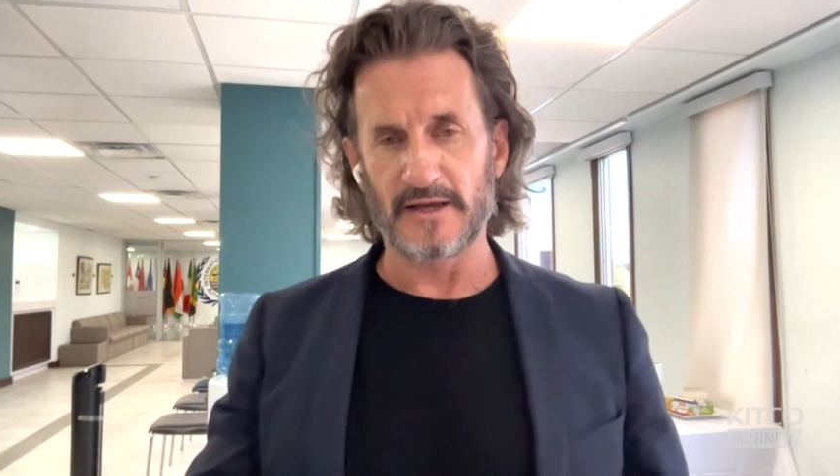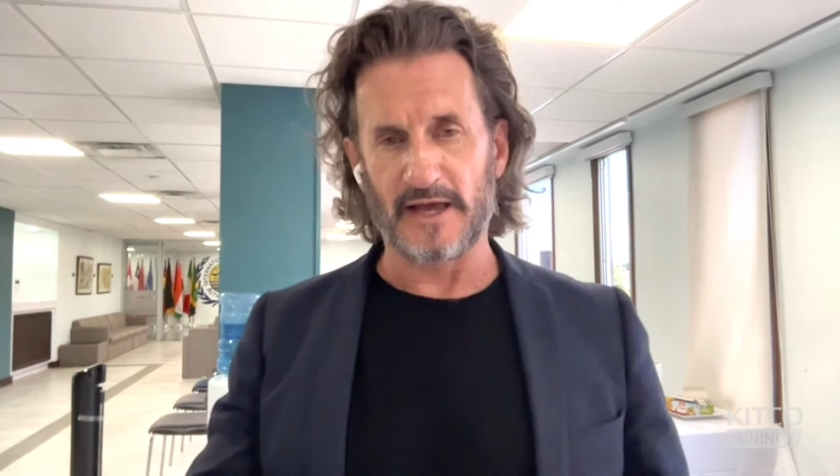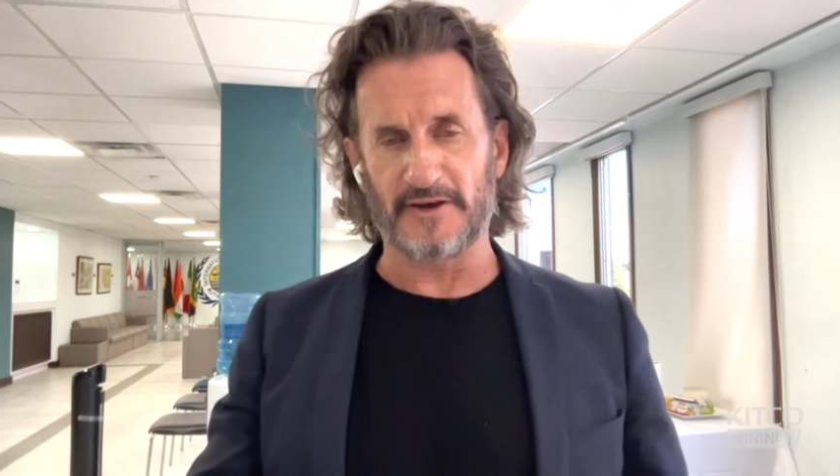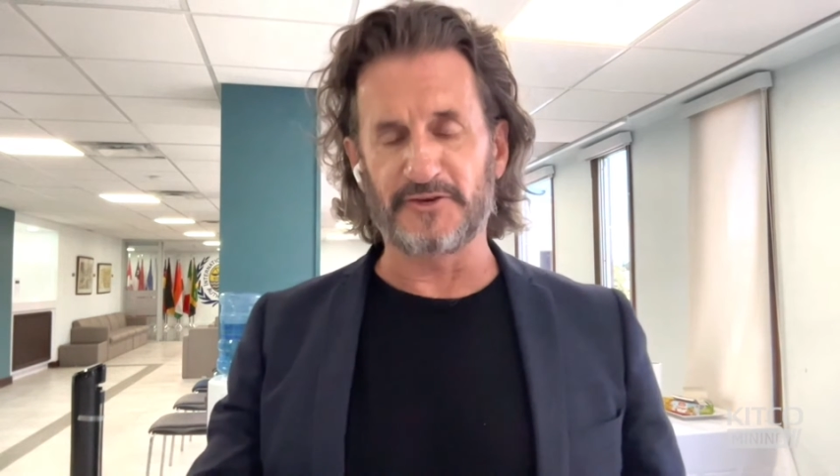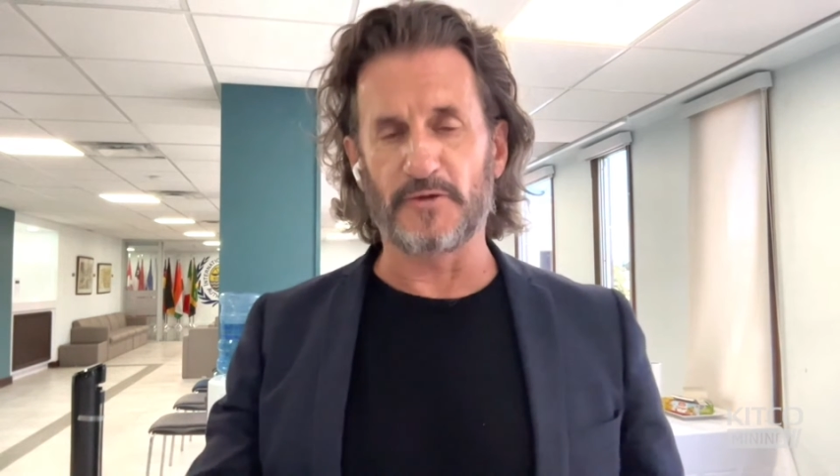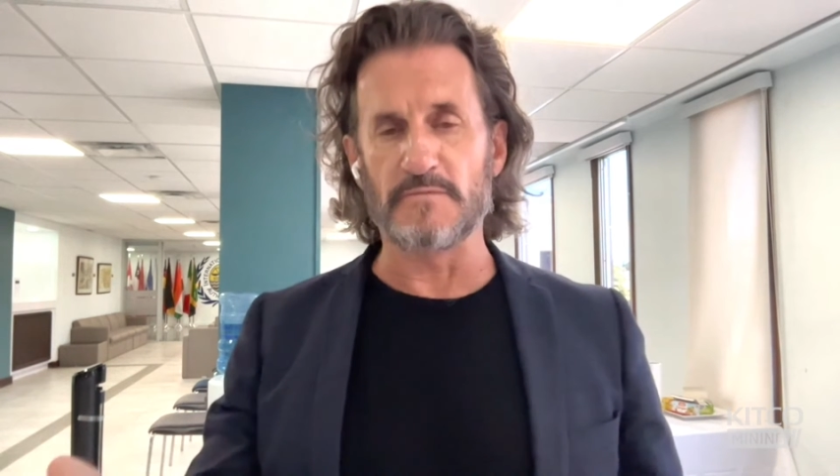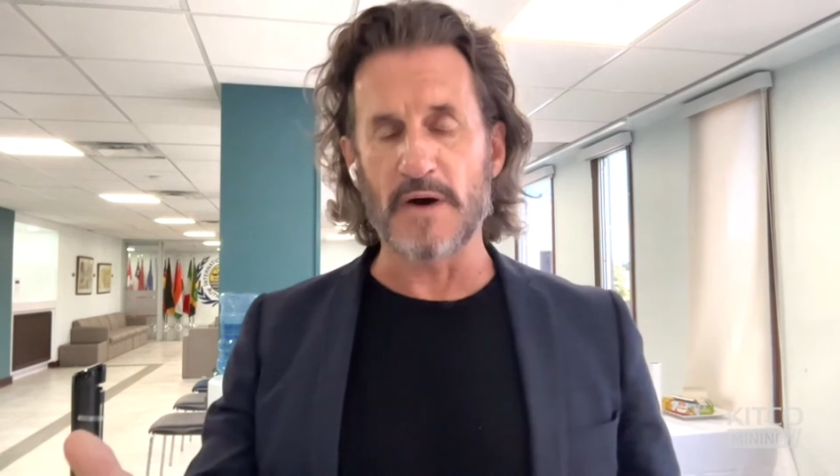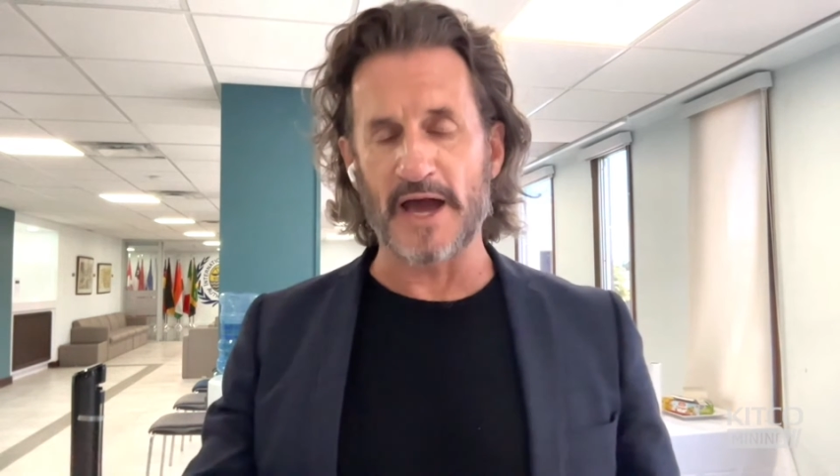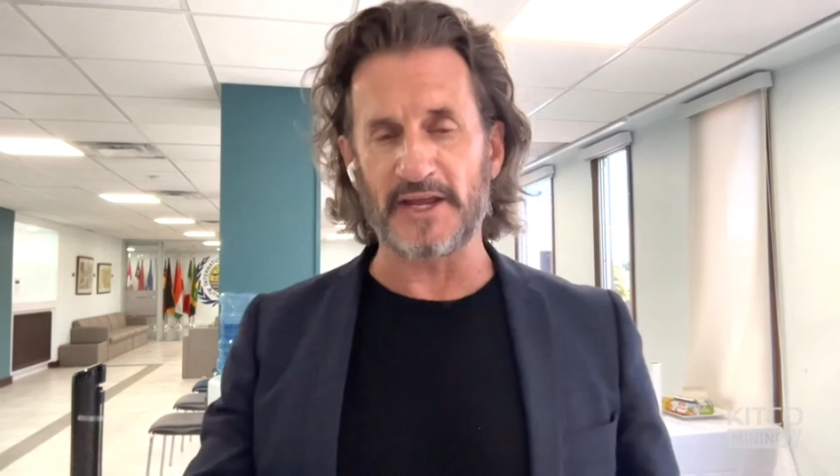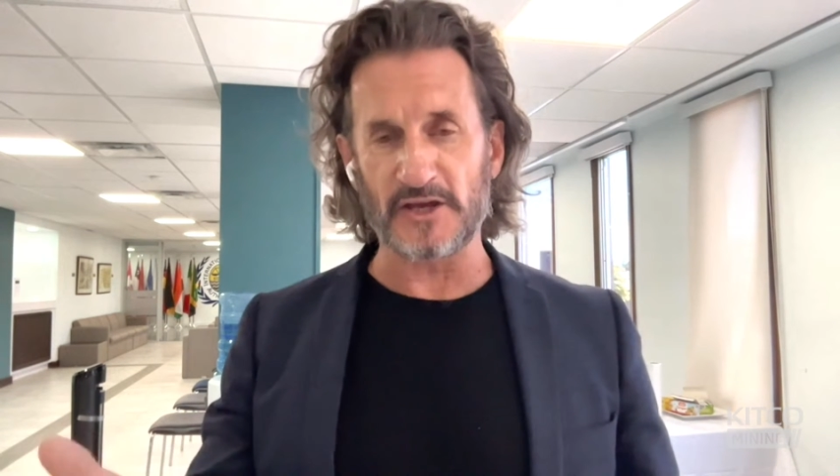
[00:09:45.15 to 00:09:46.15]
until the
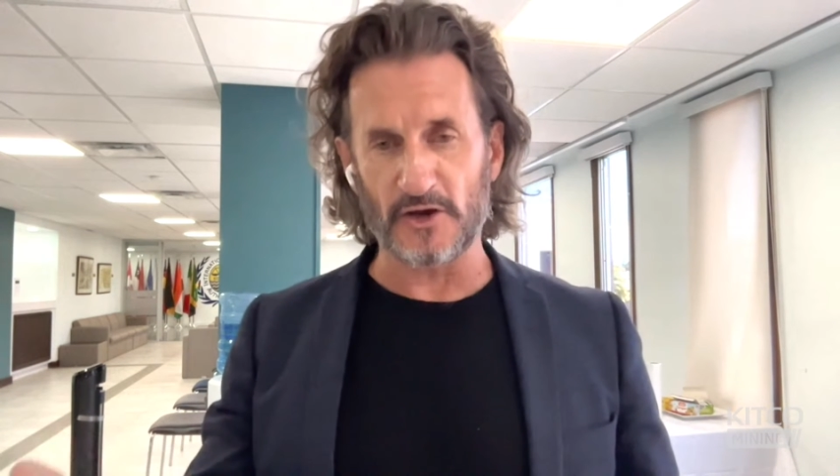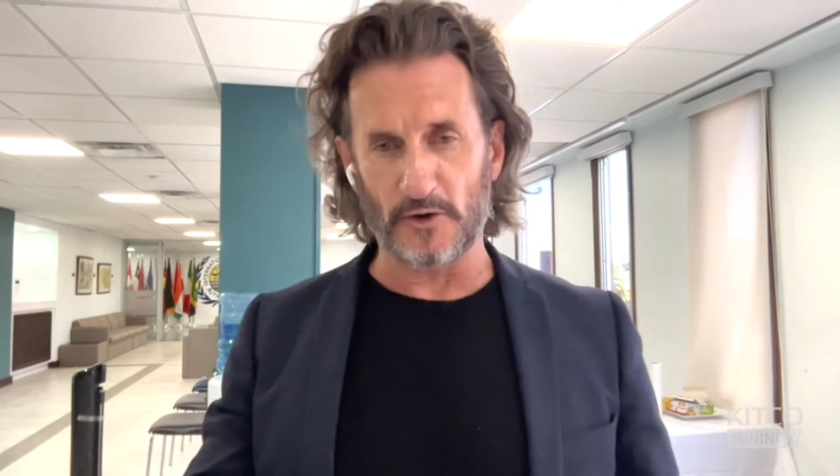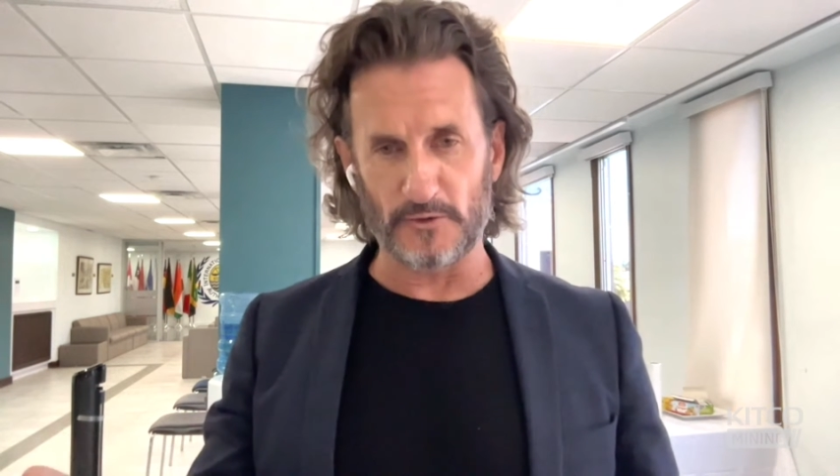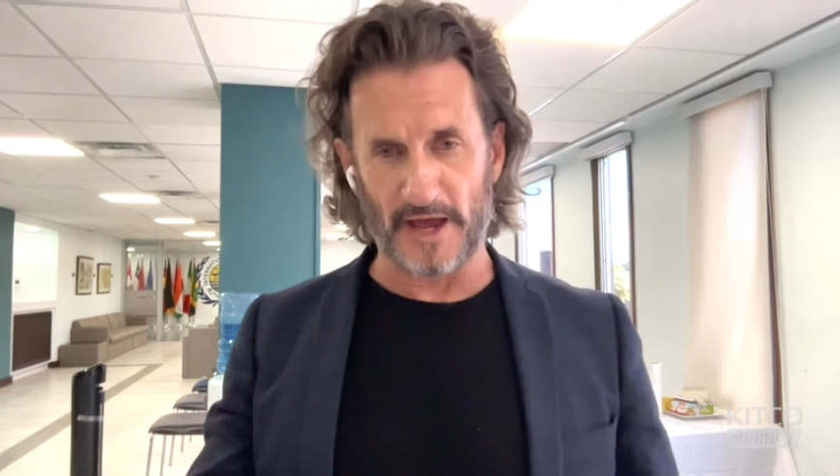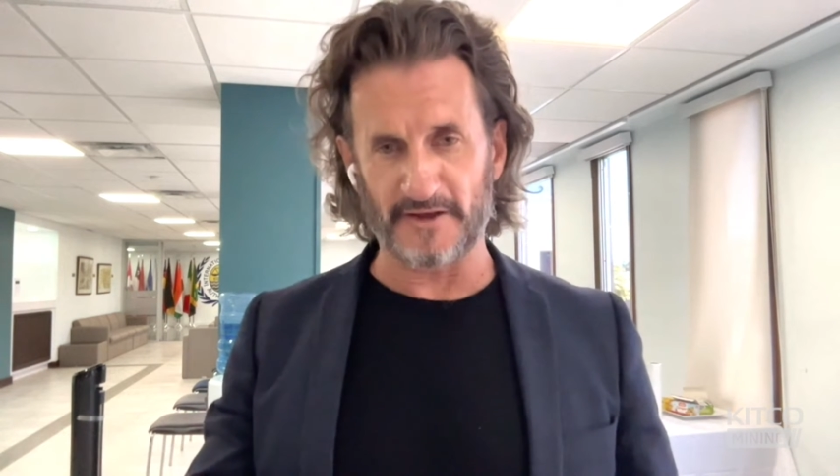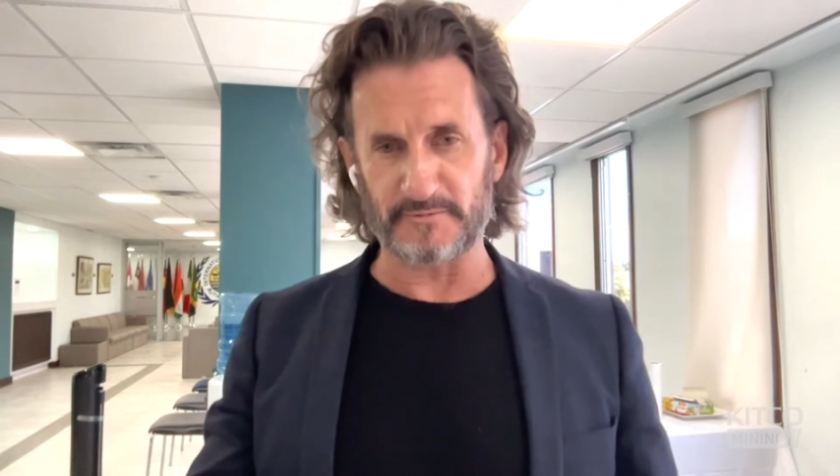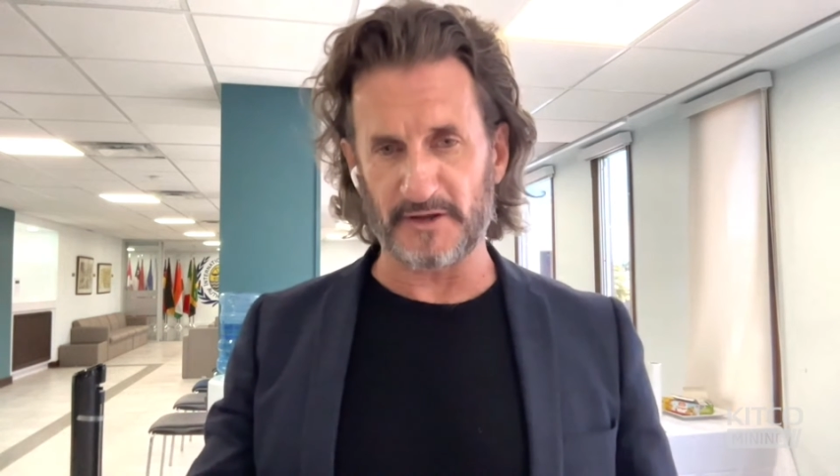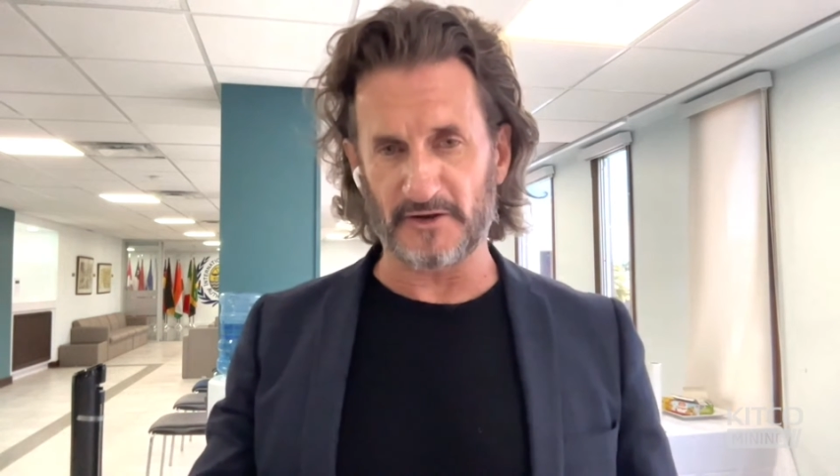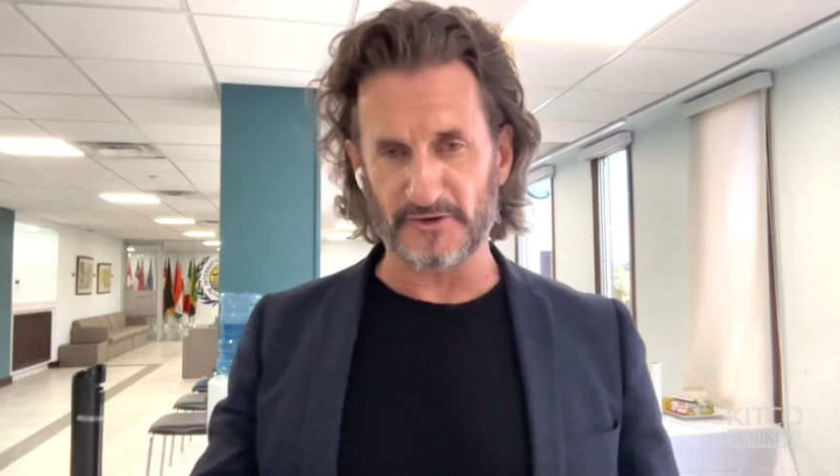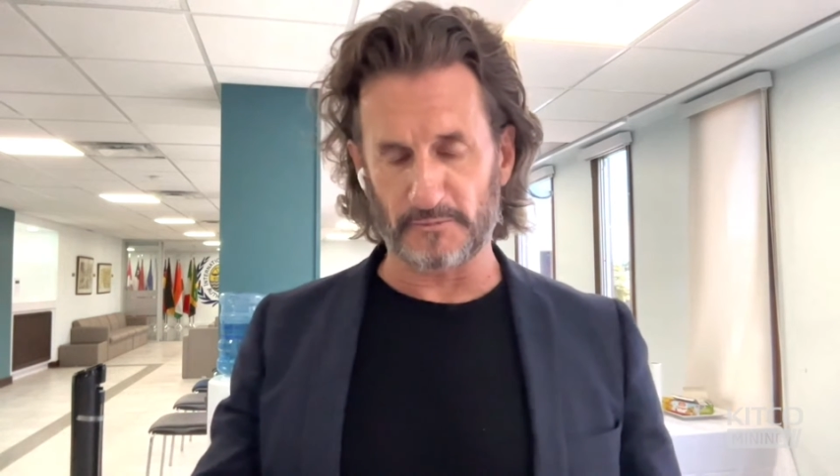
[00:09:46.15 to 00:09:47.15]
mining code has been
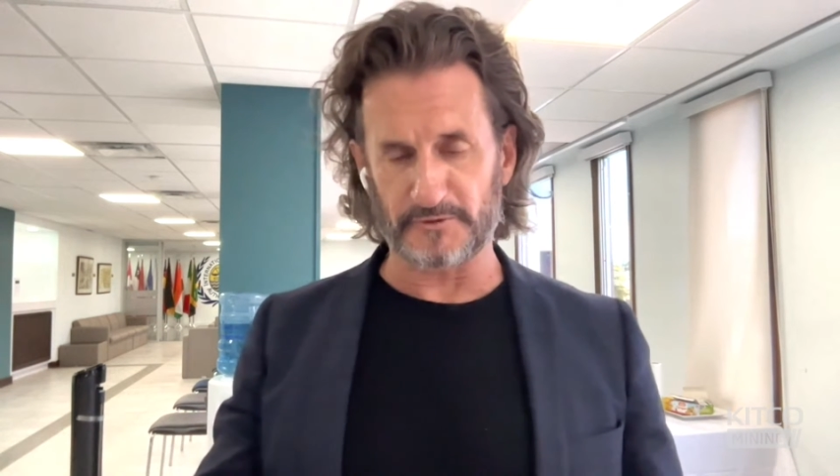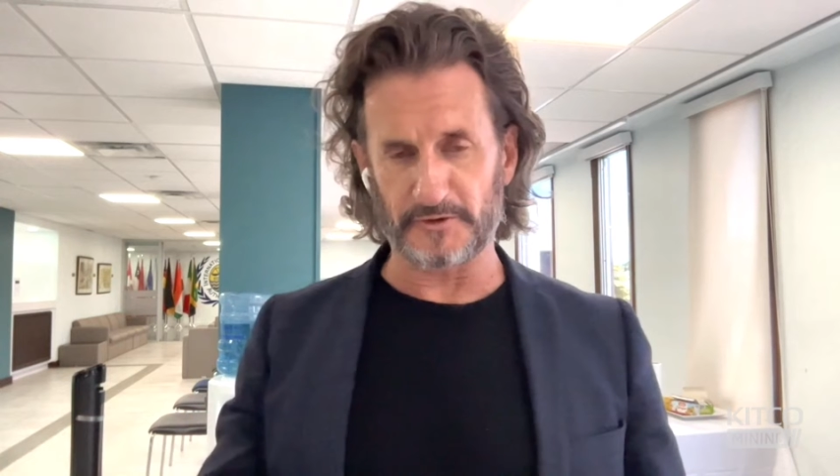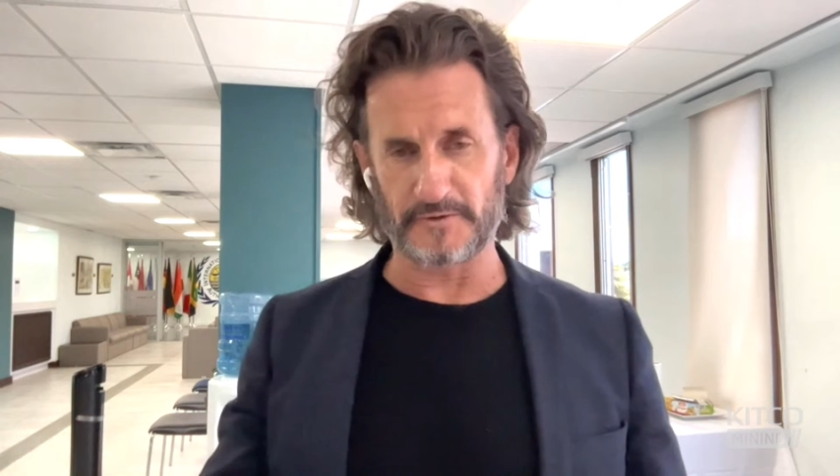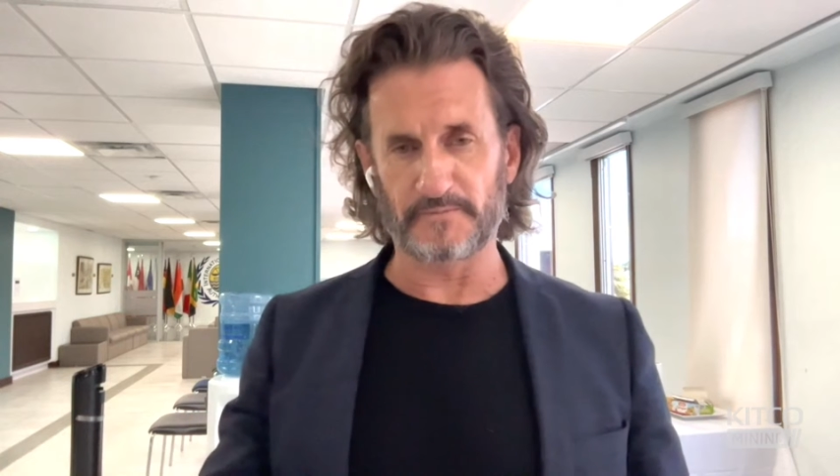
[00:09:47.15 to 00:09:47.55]
adopted.